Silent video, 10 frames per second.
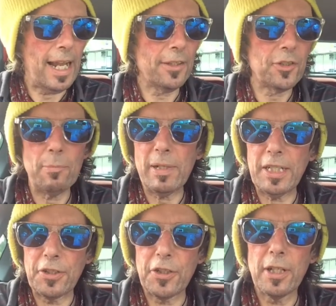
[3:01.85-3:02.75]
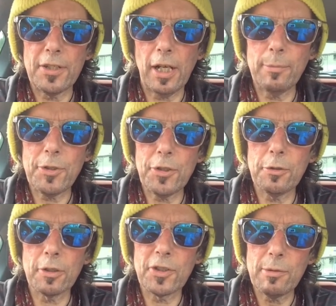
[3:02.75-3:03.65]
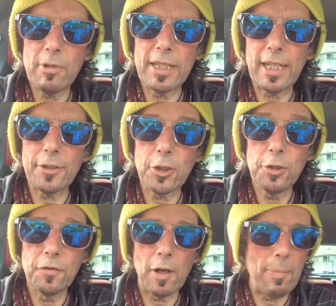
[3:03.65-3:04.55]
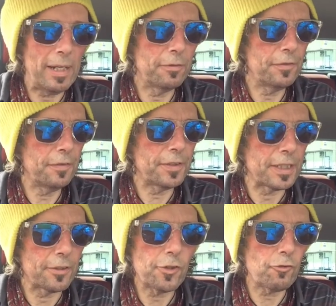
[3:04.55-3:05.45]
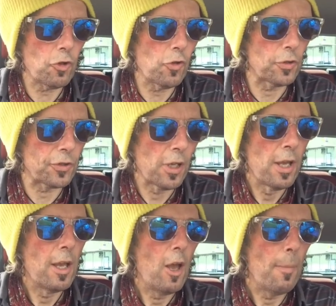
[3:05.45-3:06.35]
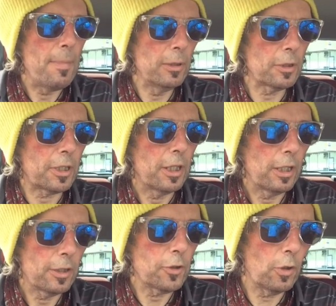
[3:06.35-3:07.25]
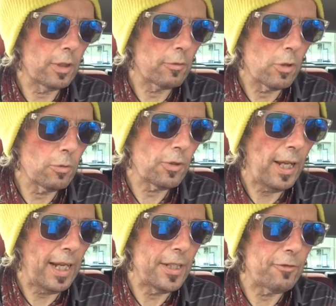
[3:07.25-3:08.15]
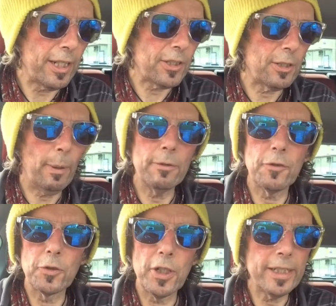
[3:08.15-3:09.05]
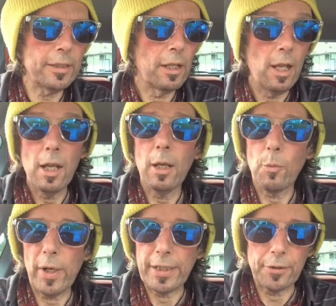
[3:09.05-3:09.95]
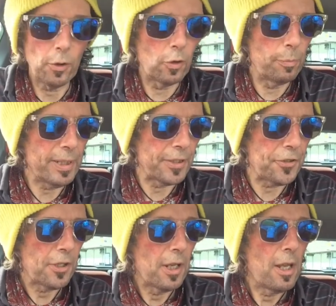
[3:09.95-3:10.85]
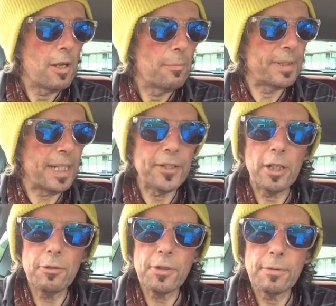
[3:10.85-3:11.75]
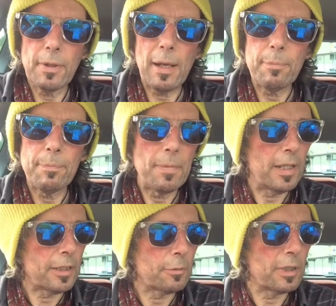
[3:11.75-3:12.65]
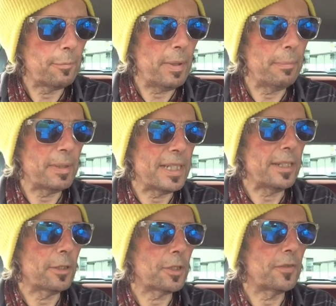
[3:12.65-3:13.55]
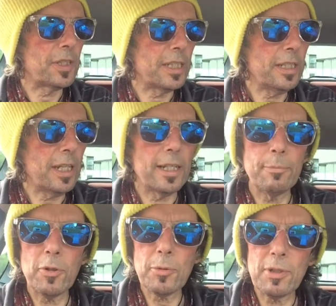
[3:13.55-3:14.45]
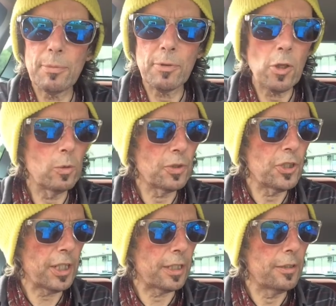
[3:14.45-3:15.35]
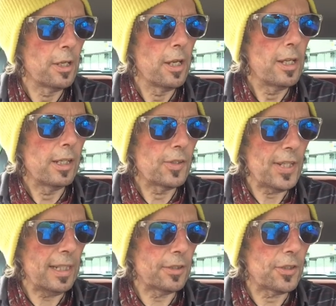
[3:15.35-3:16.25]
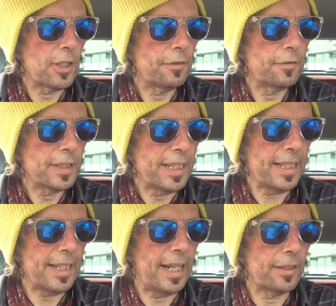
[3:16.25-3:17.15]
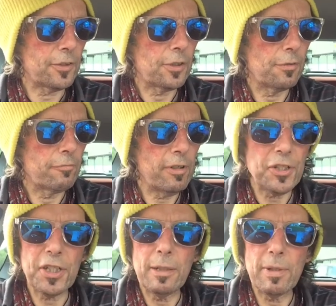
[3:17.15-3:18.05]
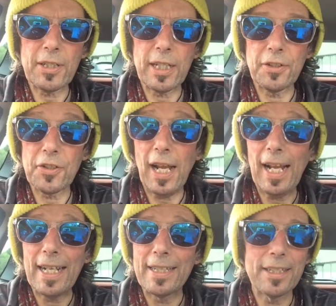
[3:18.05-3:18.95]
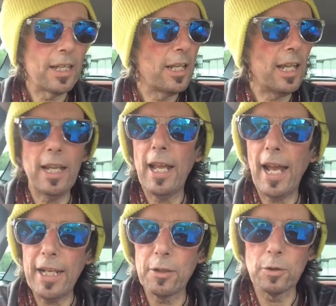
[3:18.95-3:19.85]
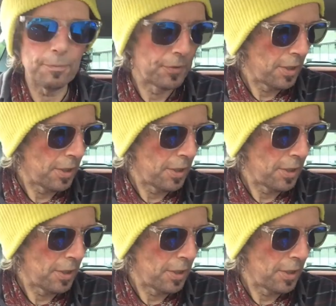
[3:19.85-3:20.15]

Asda bleach times two, because seemingly you get two for a pound fifty. Straws, milk, toilet rolls, Andrex, twelve forty-nine, white or peach. Potatoes, because uh, we're going to bake potatoes for tea, and possibly some cold chicken. Salad stuff, Kit Kats, rich tea biscuits, and ale.